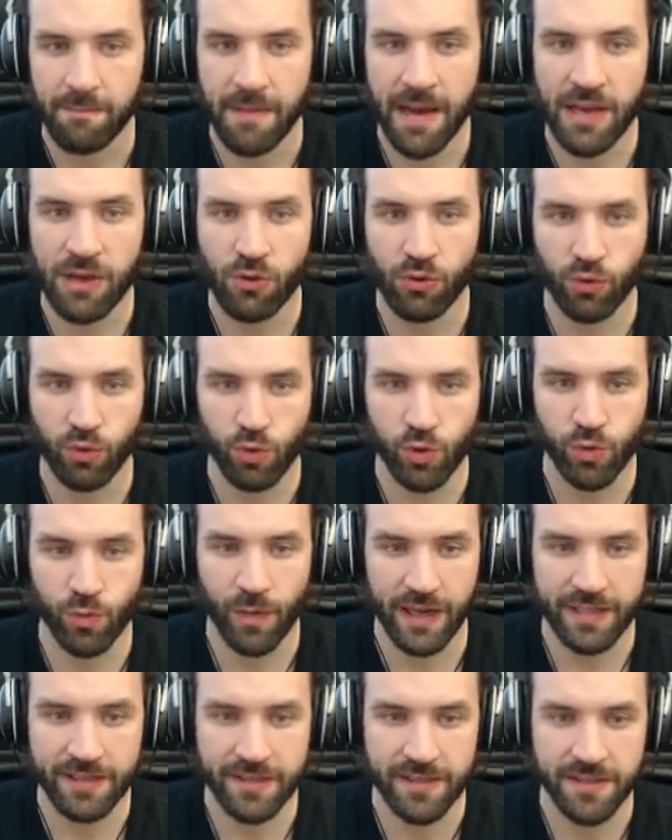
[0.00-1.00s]
make you lose
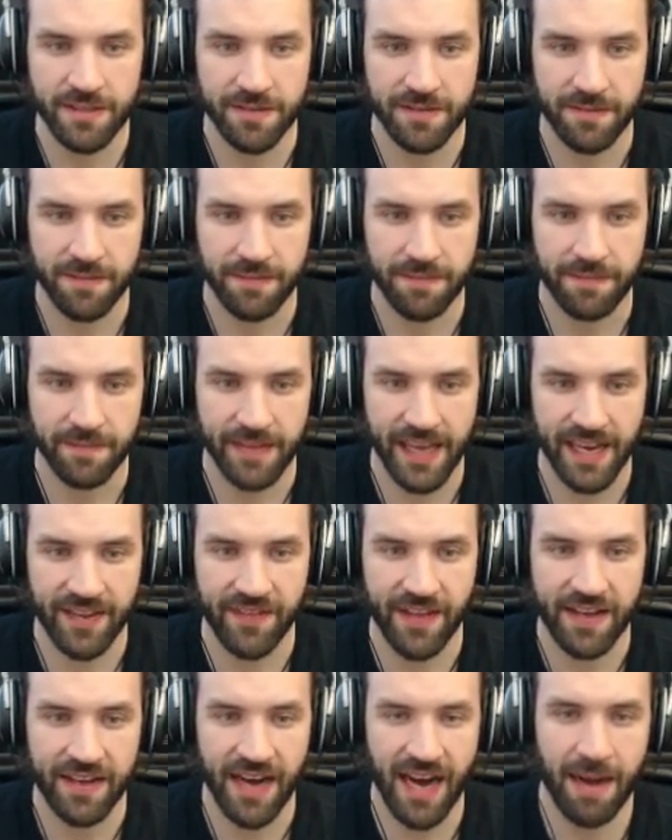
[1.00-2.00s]
once, like
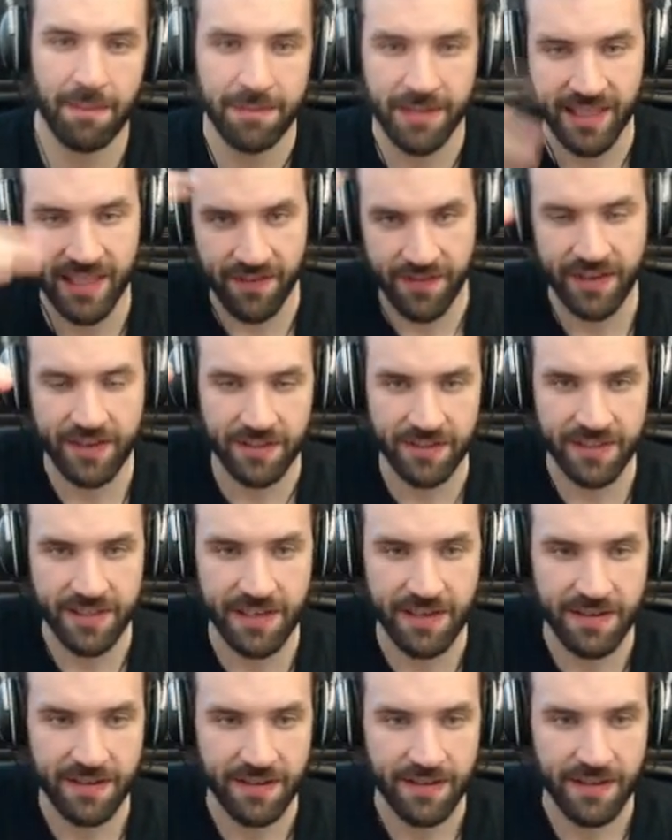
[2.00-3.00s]
they up the
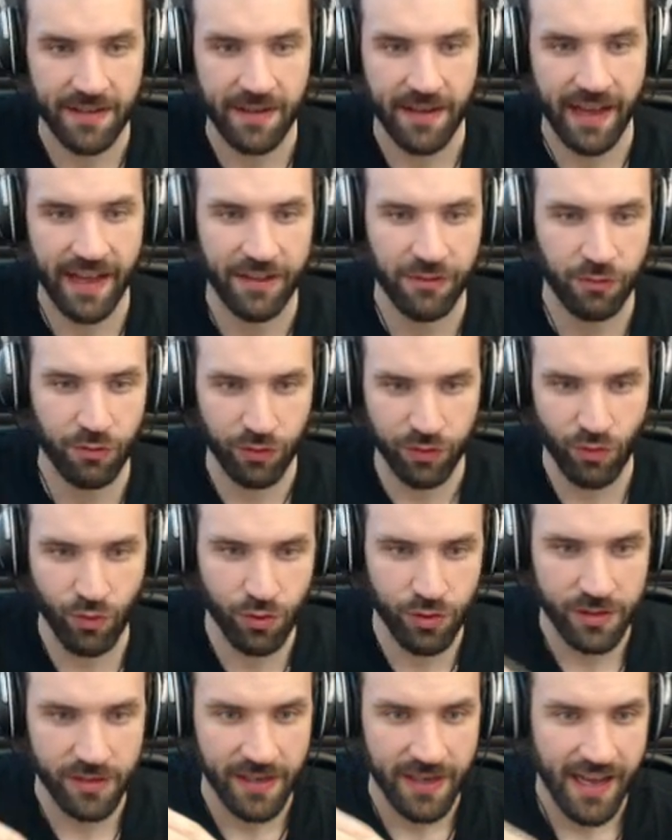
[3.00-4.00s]
difficulty and you
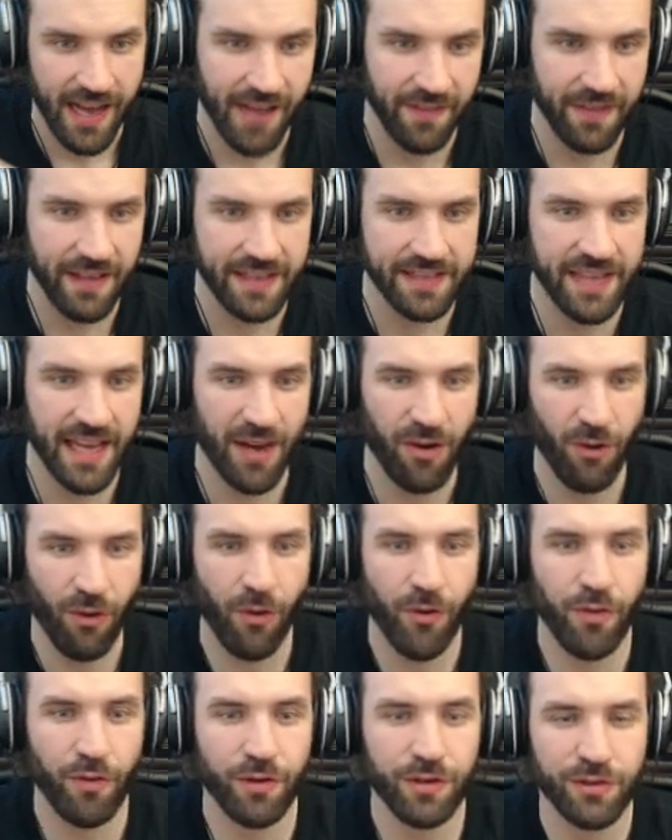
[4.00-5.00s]
lose, and they say,
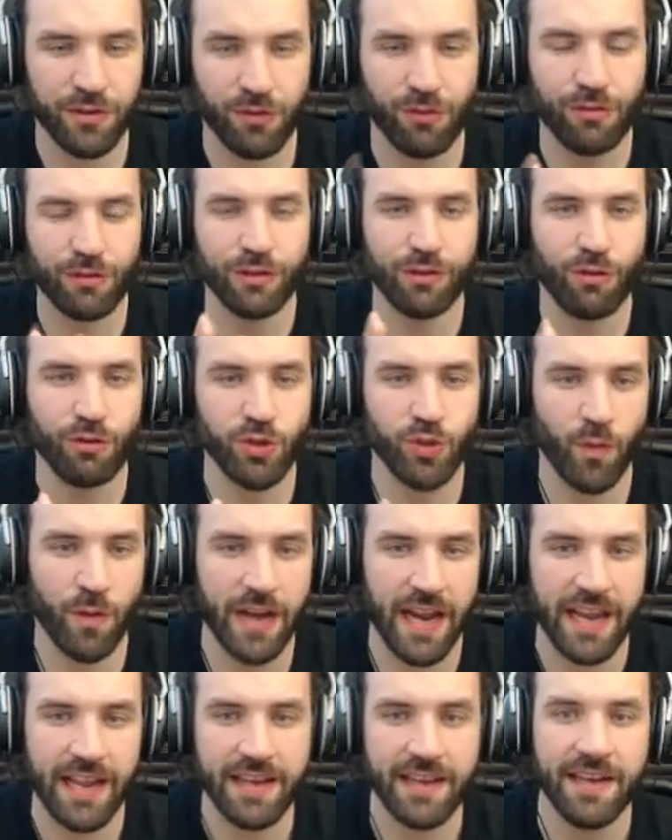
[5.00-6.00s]
oh, you were so close to
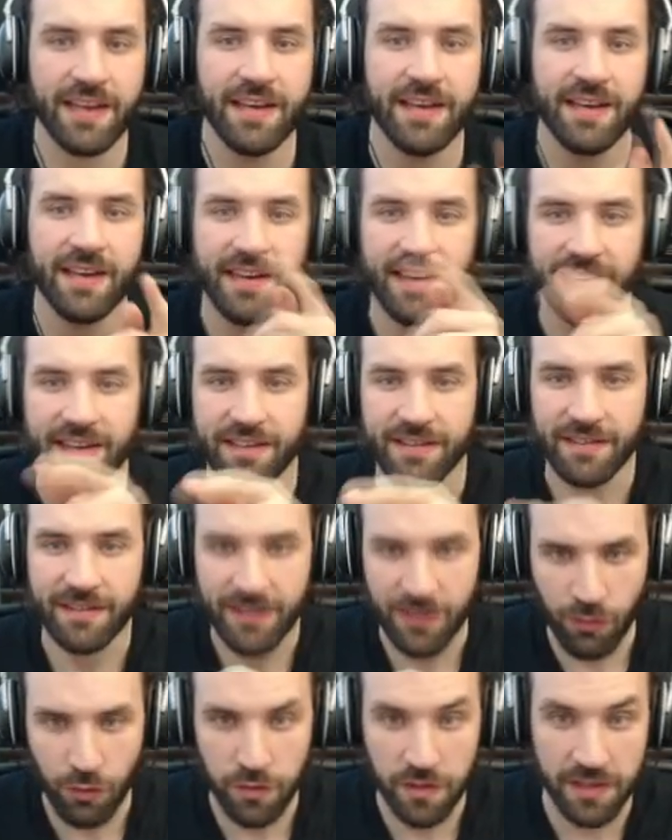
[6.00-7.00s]
winning,
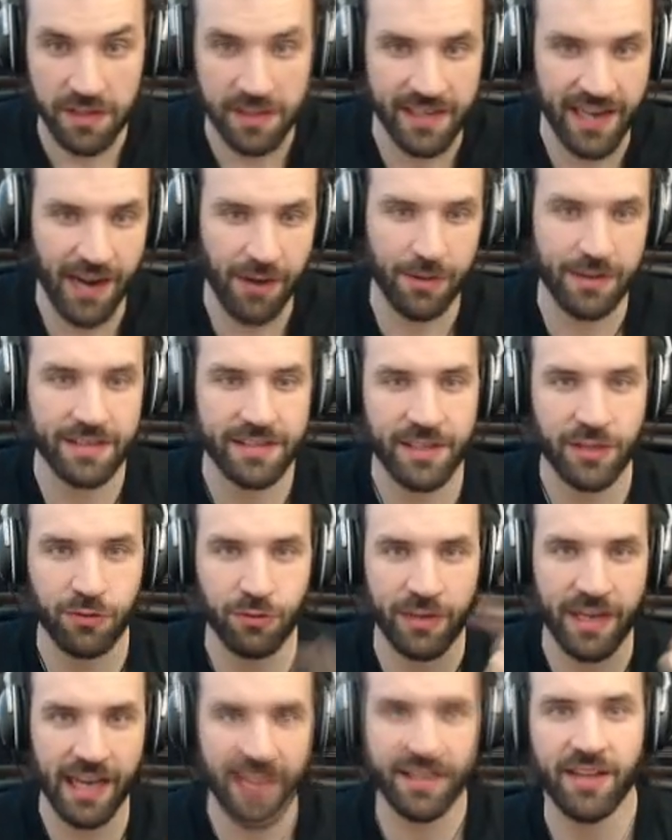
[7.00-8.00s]
use this currency
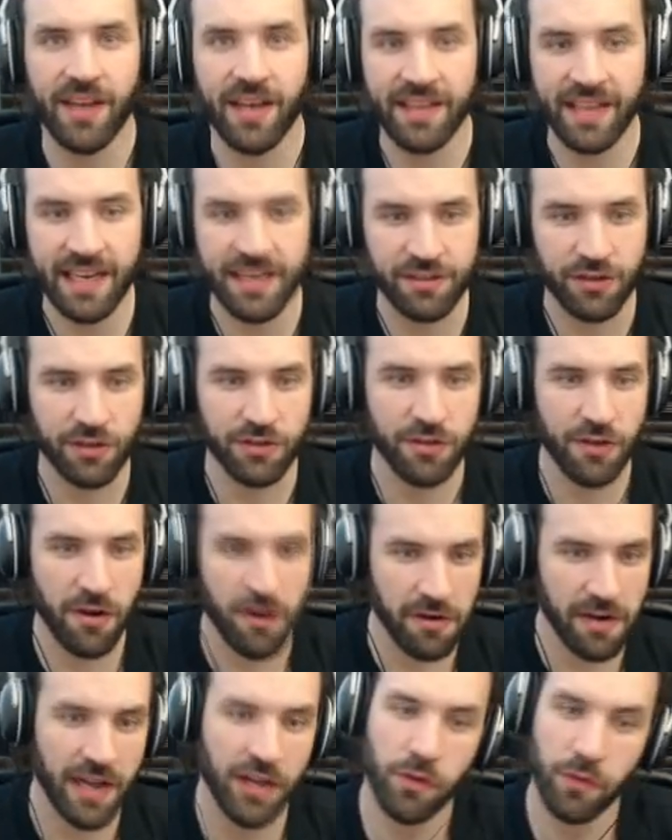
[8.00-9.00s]
to get an extra
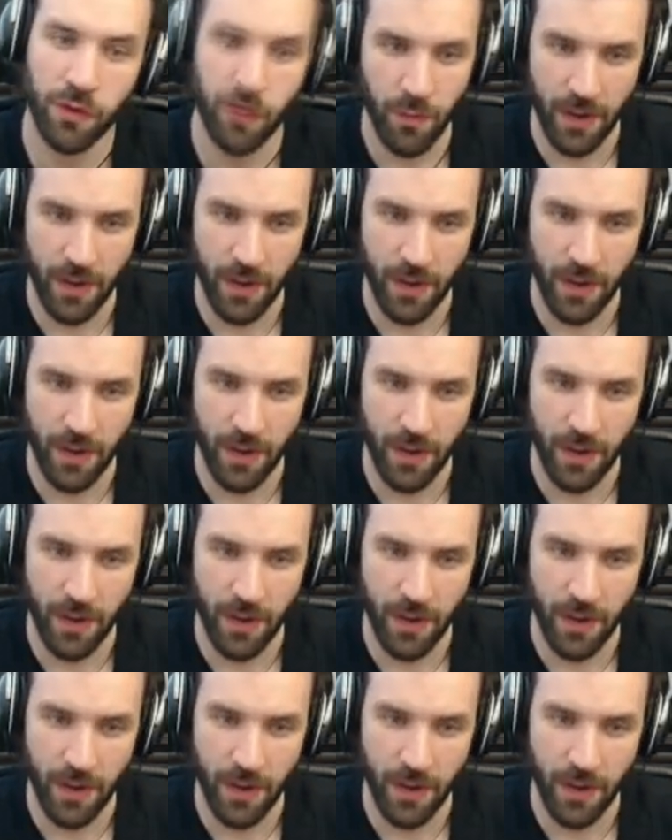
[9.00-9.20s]
turn and you